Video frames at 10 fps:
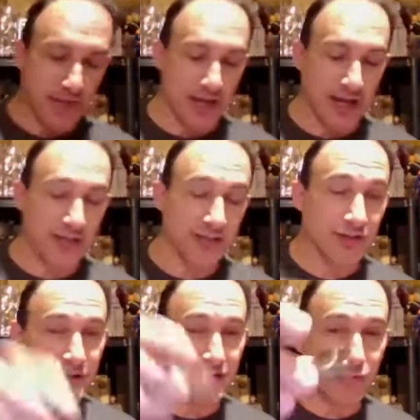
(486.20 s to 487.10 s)
And it did
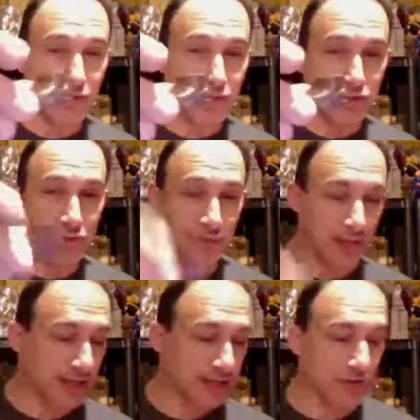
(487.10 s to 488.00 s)
only have one shoe, but
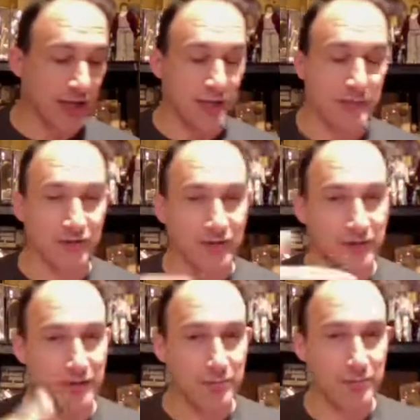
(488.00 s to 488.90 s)
that's okay because I
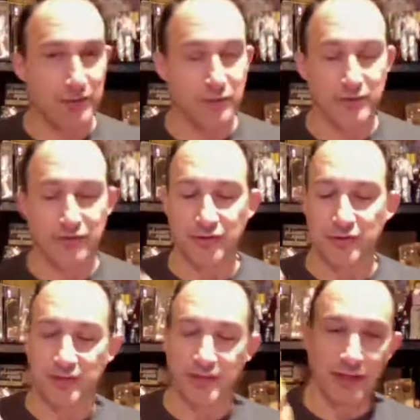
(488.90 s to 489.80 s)
have the complete one, so I
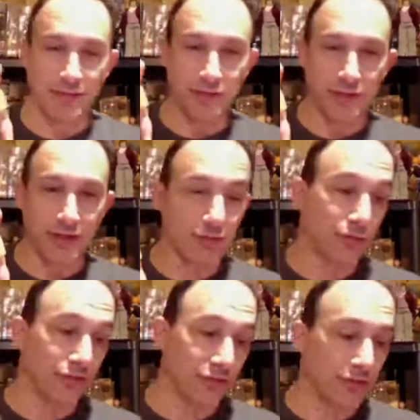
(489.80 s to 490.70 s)
thought that was really
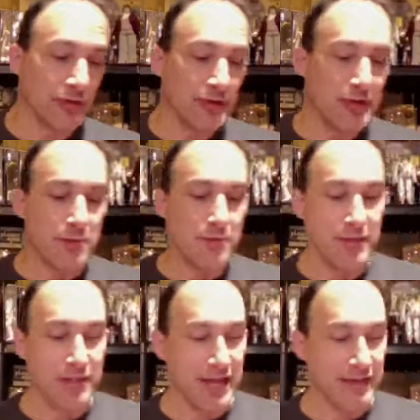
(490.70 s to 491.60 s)
cool. So
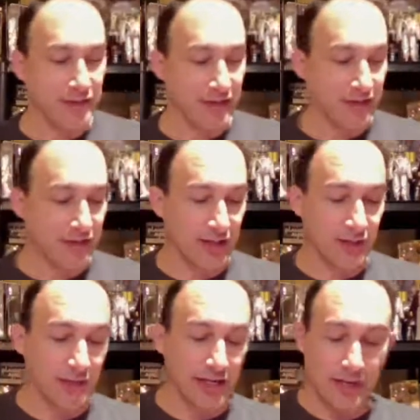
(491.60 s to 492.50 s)
big thanks to that seller.
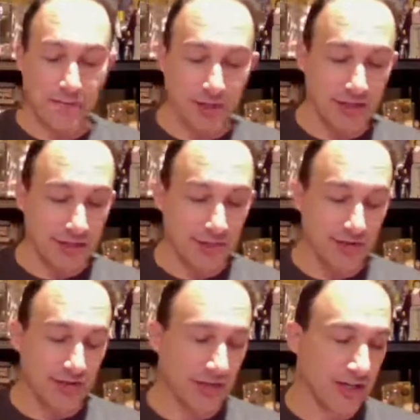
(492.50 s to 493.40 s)
We're going to get Big Jim
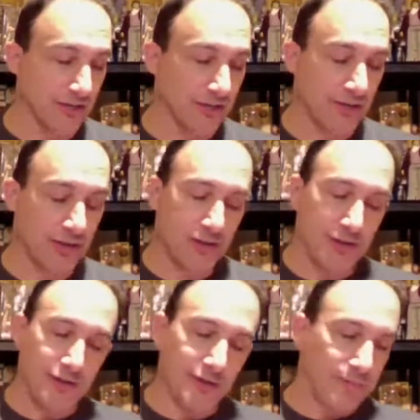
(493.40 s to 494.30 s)
on the shelf.
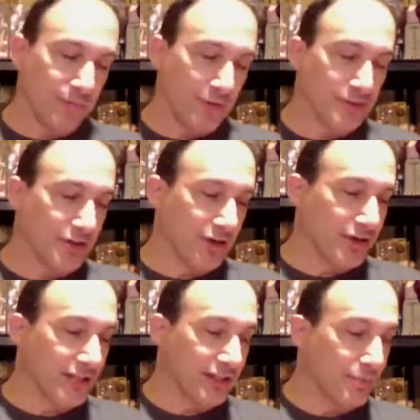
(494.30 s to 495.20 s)
I'm
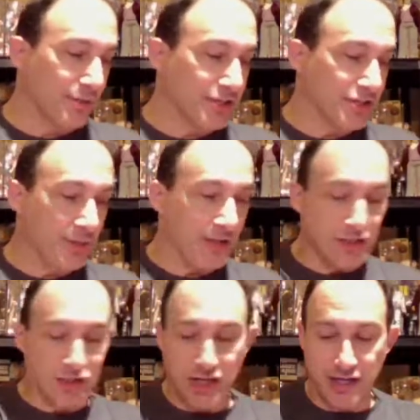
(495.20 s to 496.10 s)
starting to get the Big Jim
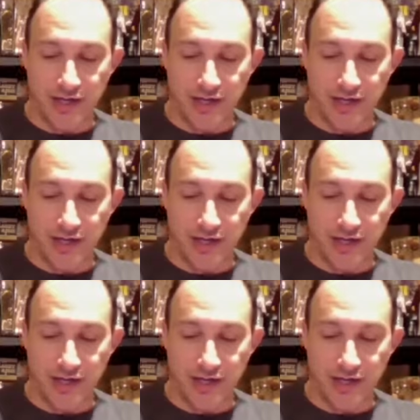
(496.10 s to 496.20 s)
itch.